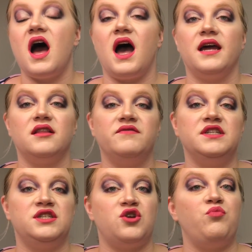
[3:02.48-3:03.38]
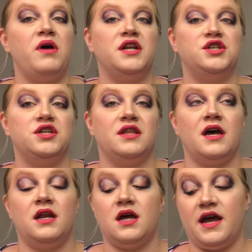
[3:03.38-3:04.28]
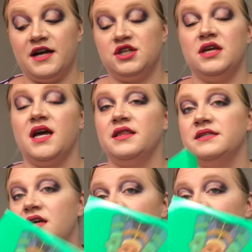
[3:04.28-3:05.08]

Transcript: I loved it so much that I actually got this